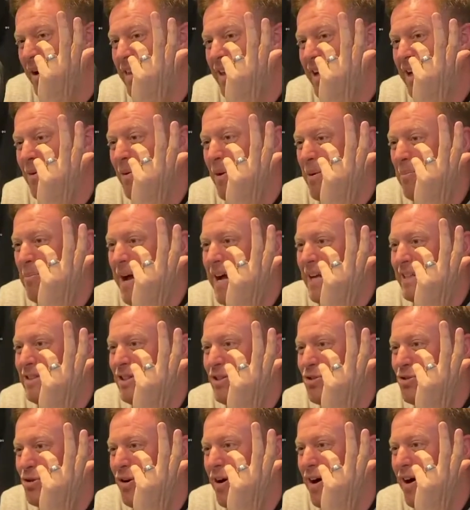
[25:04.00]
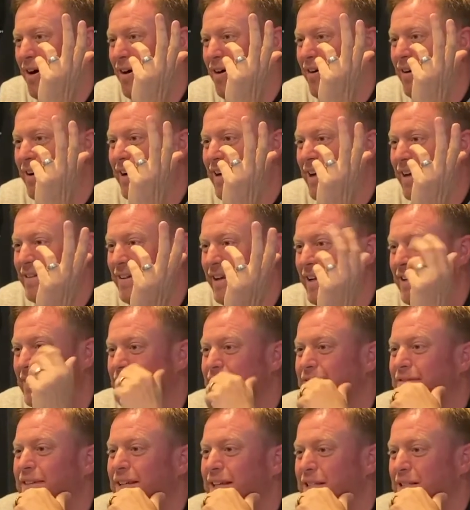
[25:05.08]
he went back to trial, and
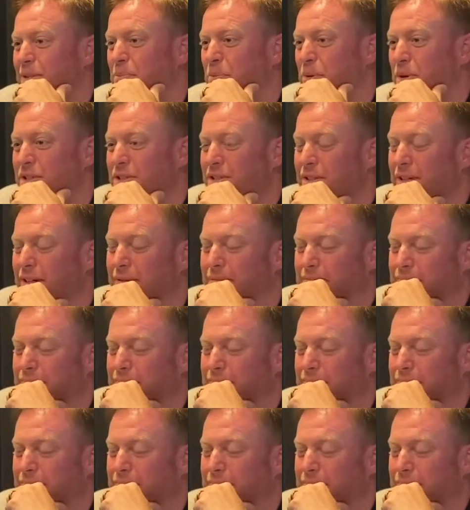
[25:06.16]
he's in prison now.